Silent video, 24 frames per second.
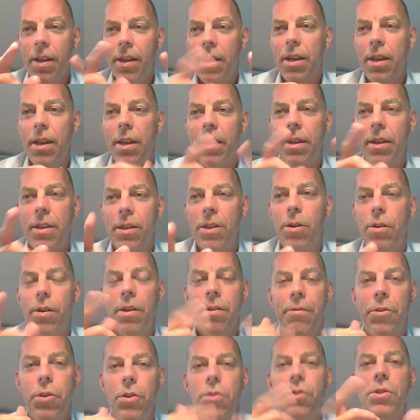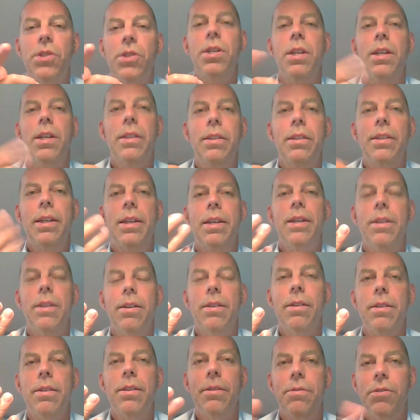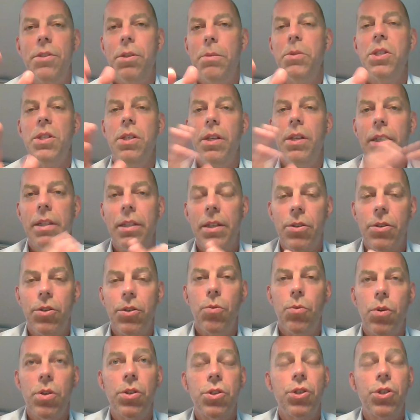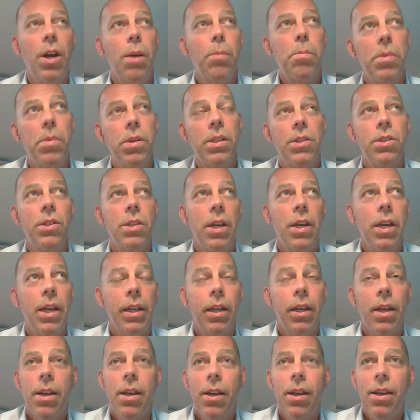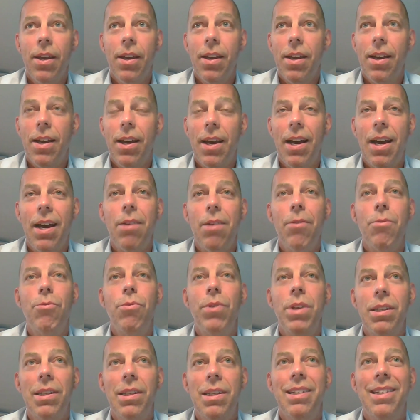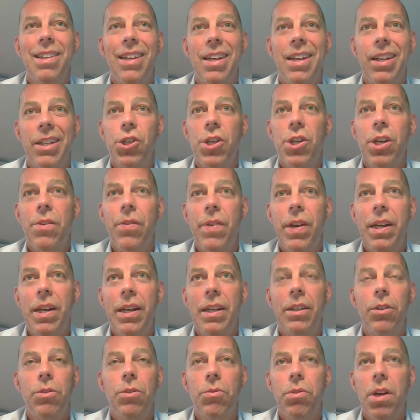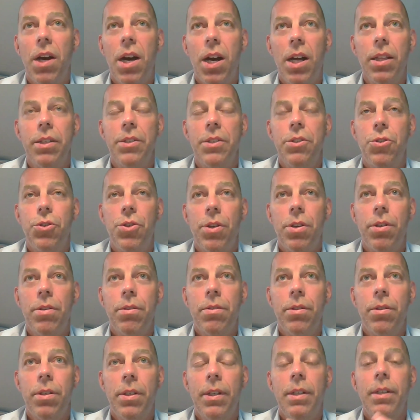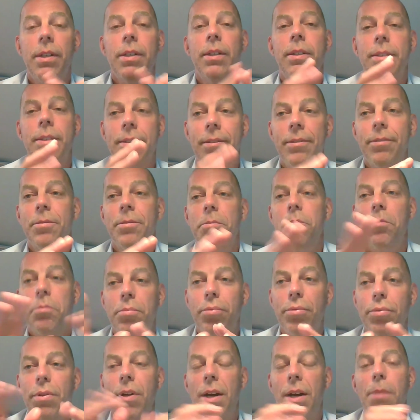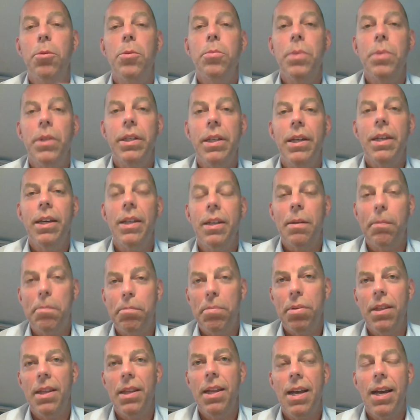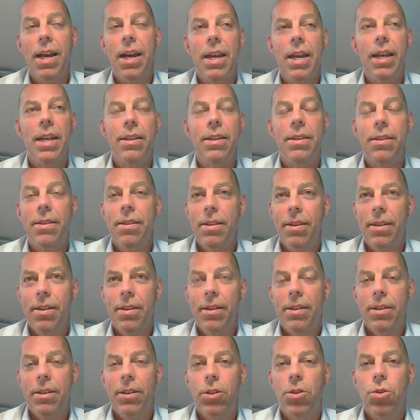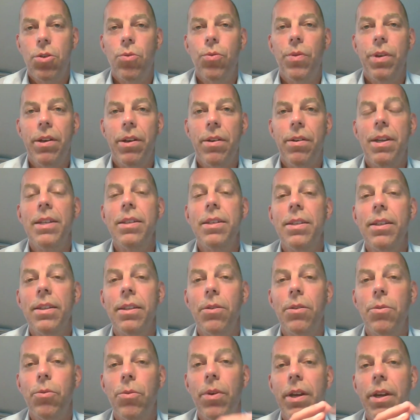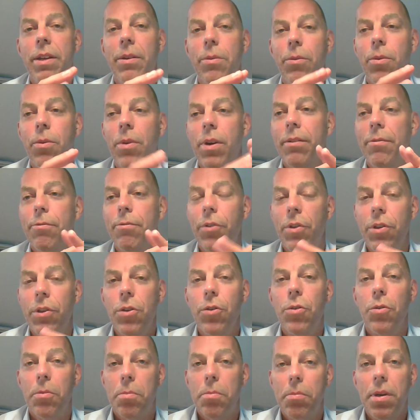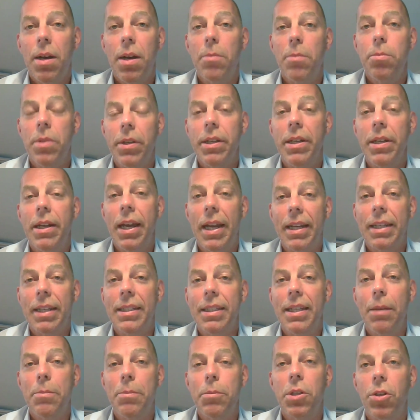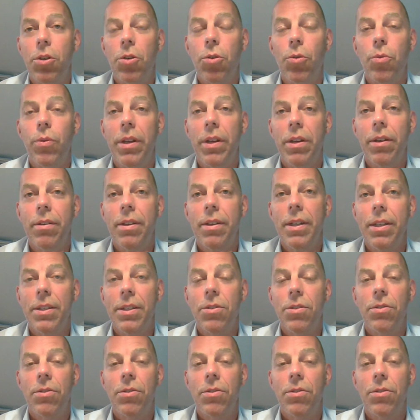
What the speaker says: you know, if someone's sitting there in your workshop and saying, I really like generating new knowledge, probably an applied career isn't the right one for you. Probably an academic career is.